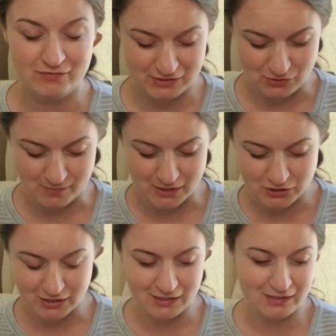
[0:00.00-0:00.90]
so much.
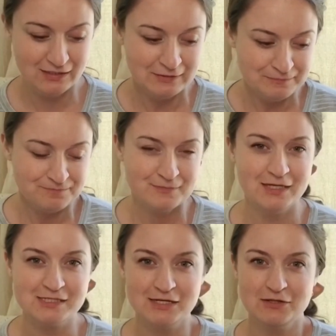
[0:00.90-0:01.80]
Like,
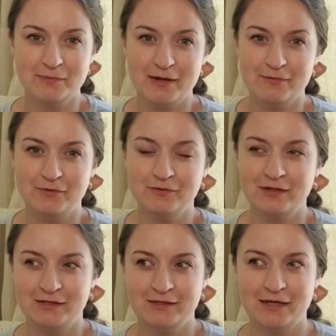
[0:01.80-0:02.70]
it's kind of the Bible
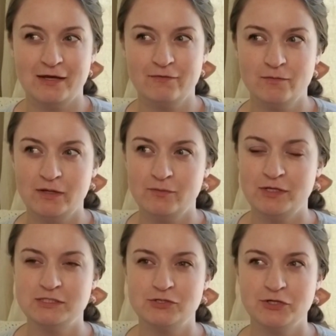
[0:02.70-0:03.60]
I think that everybody reads
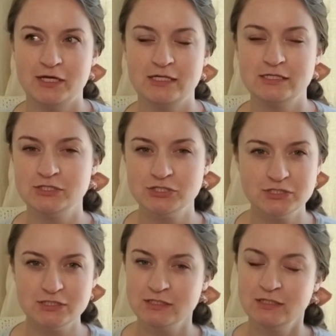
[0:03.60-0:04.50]
to their kids. It's
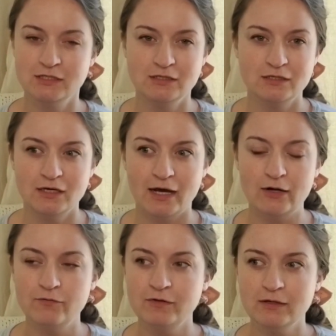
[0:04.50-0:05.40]
just, I
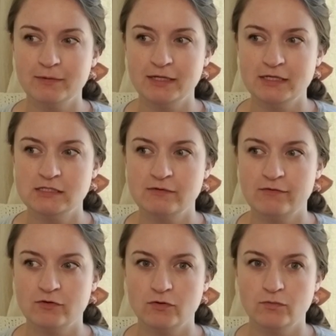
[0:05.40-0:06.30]
don't feel like my kids have
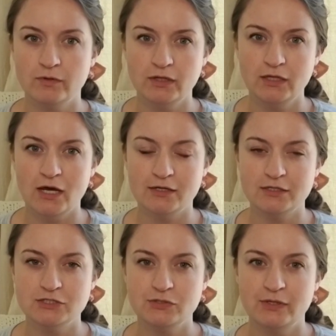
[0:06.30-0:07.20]
ever really gotten
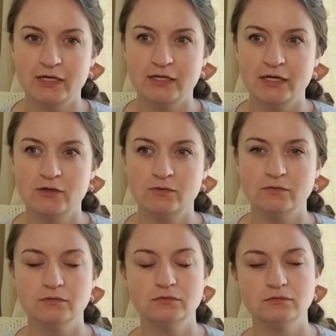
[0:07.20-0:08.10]
into it, and I
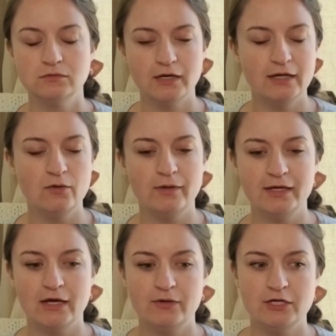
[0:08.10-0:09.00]
don't like
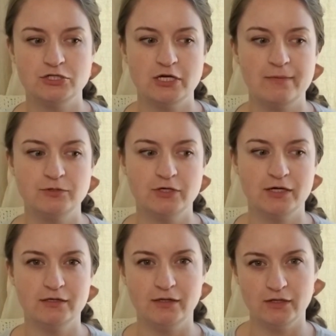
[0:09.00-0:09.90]
how each chapter
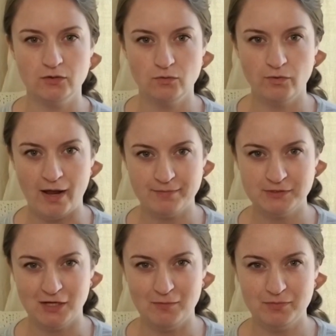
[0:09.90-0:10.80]
kind of like wraps
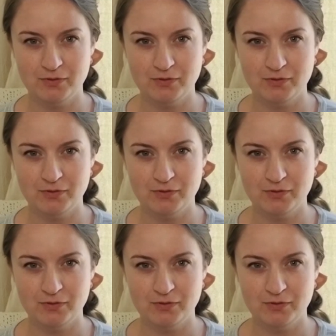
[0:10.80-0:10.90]
up.